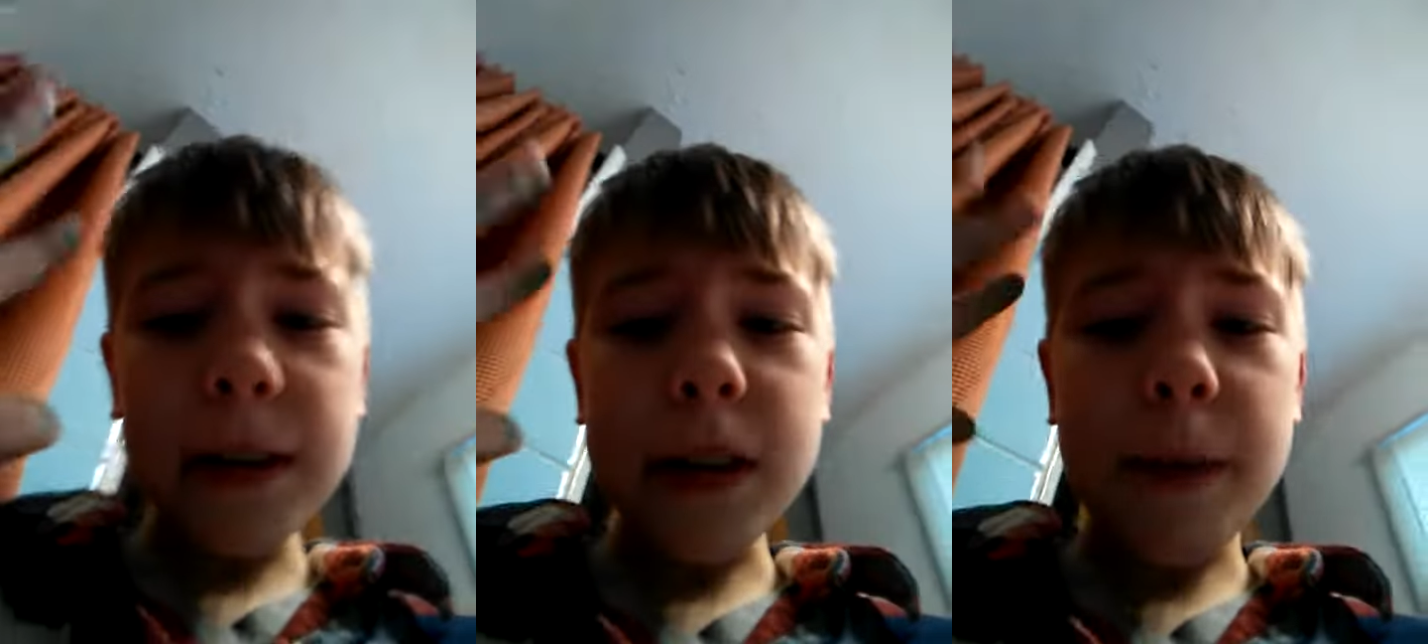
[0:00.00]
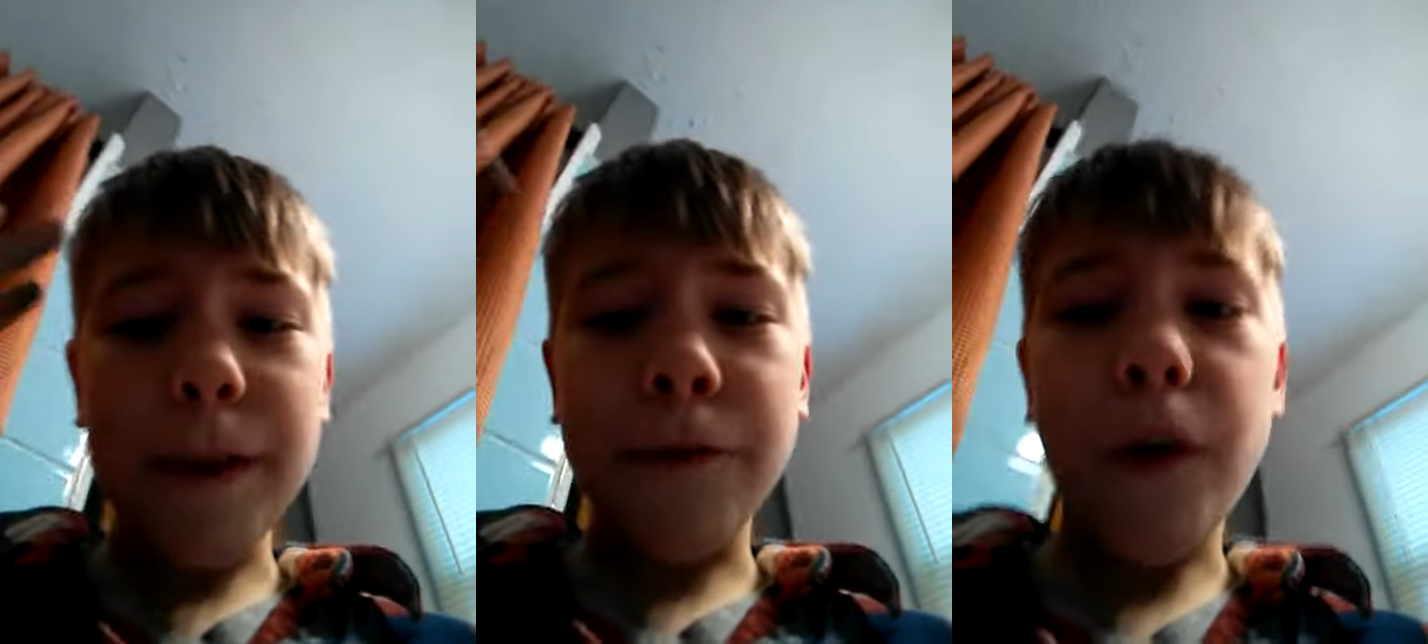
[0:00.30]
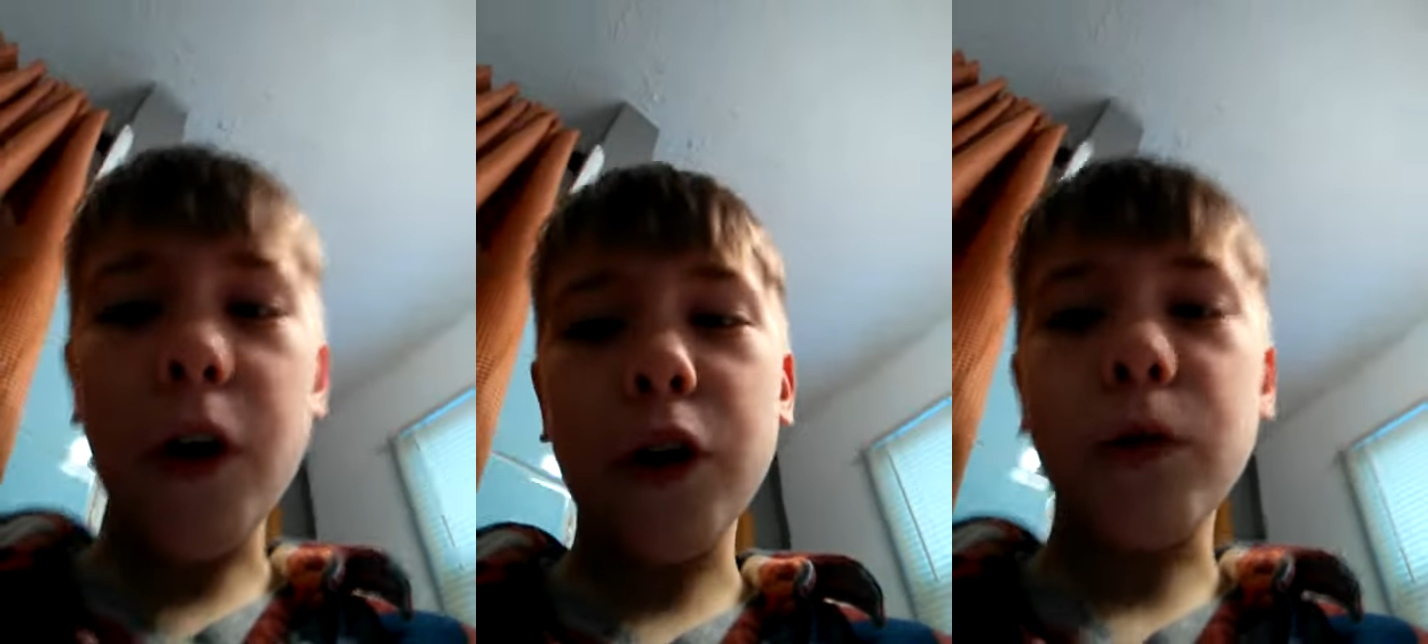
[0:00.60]
is going to be
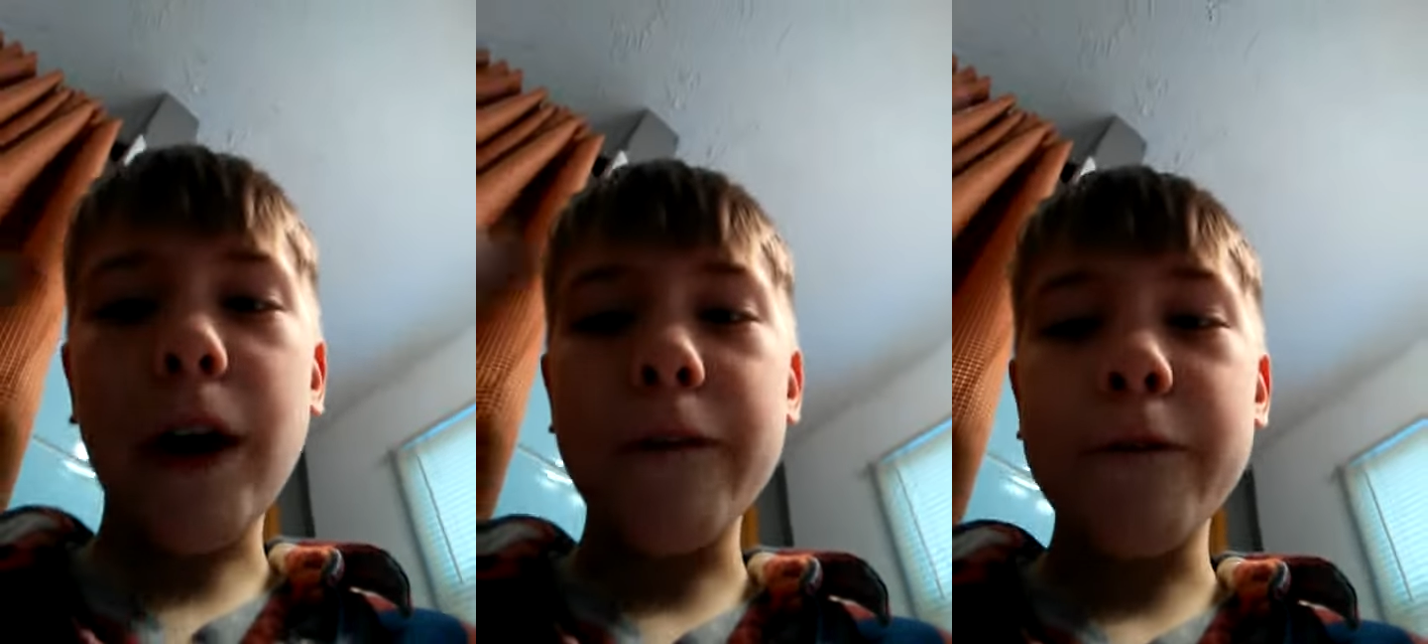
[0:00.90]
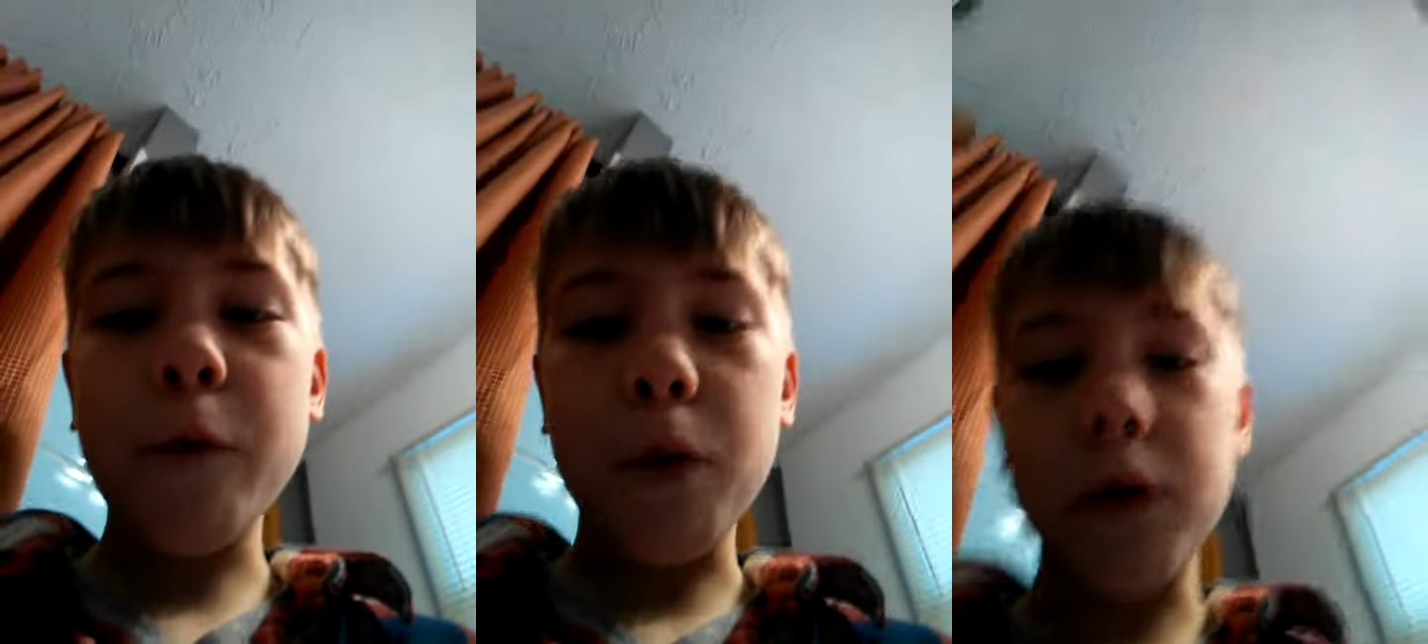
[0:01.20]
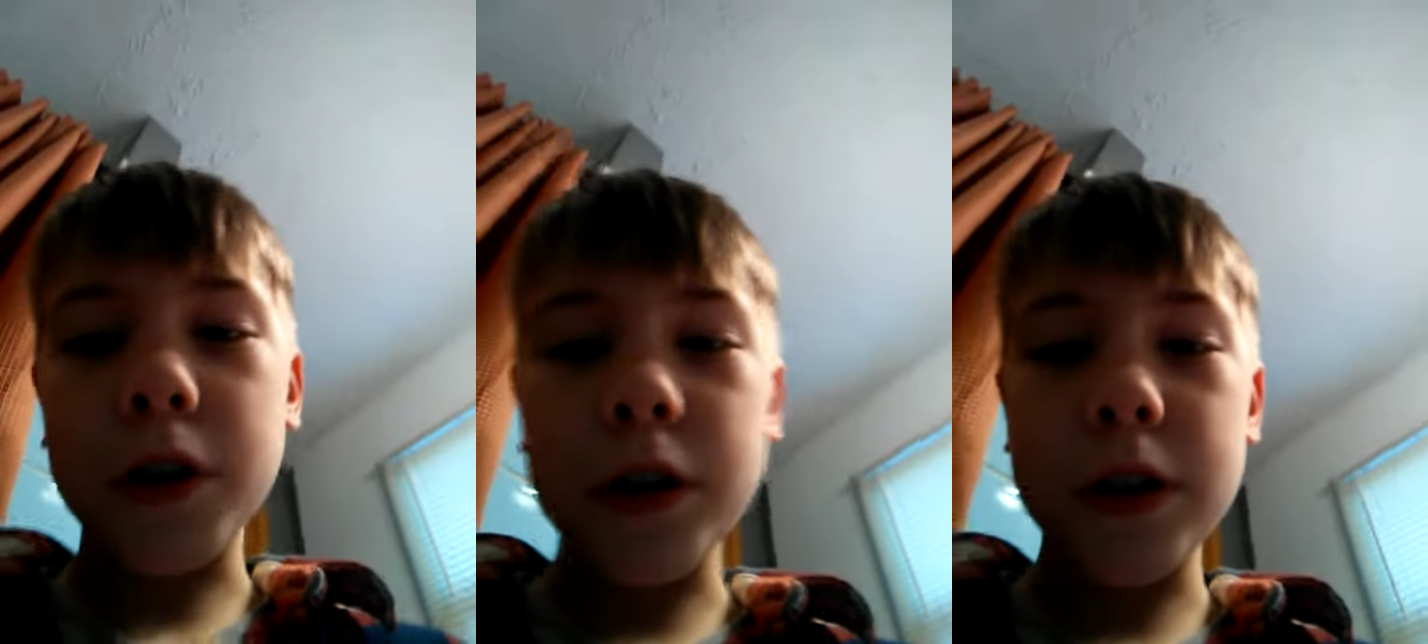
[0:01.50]
Far Cry
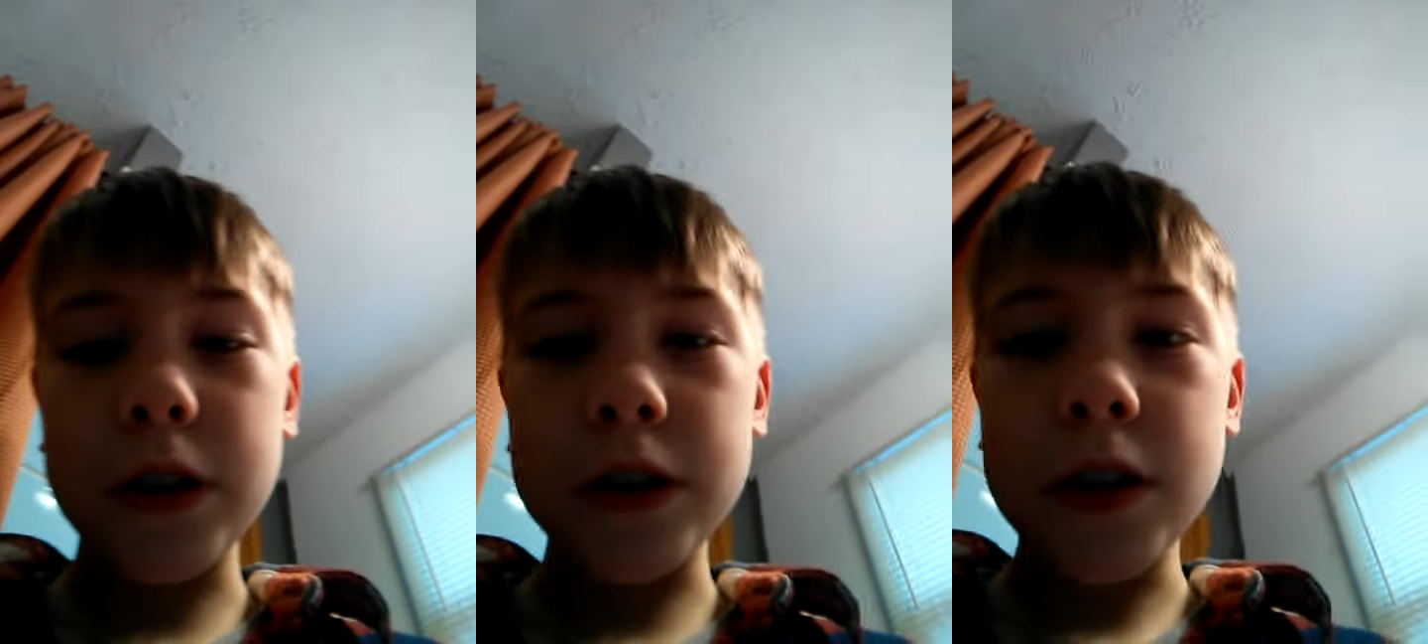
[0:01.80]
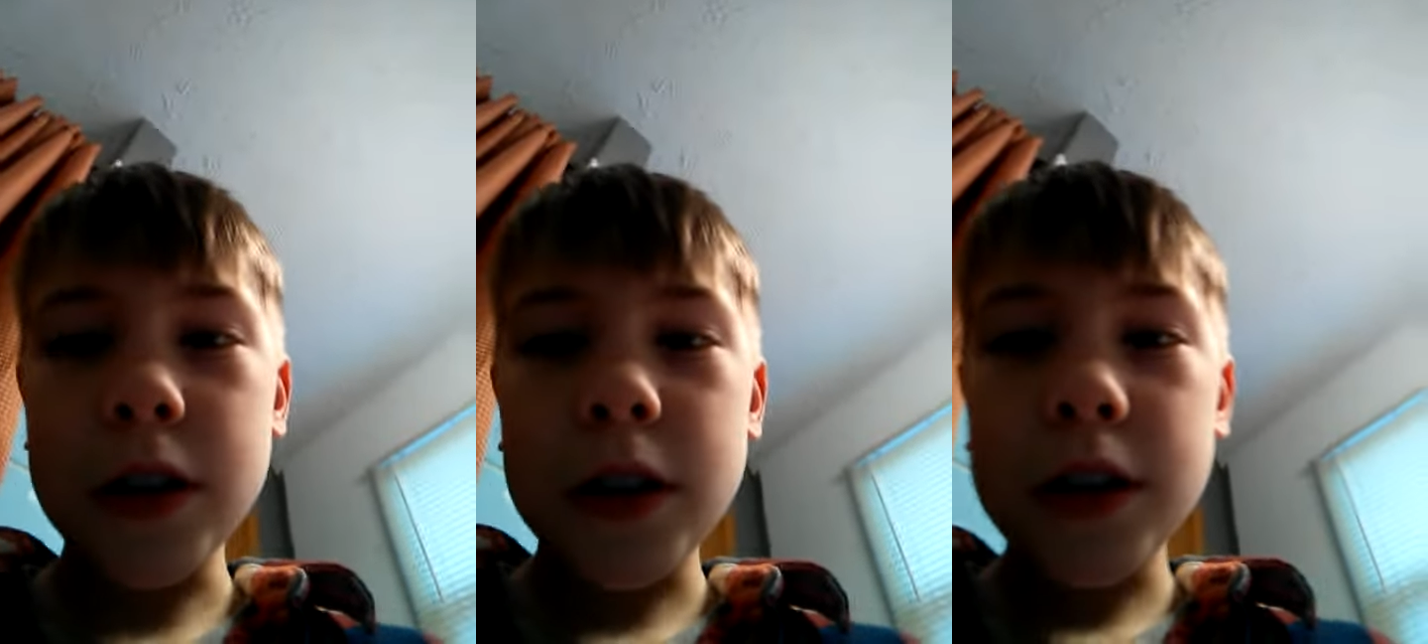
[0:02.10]
4, because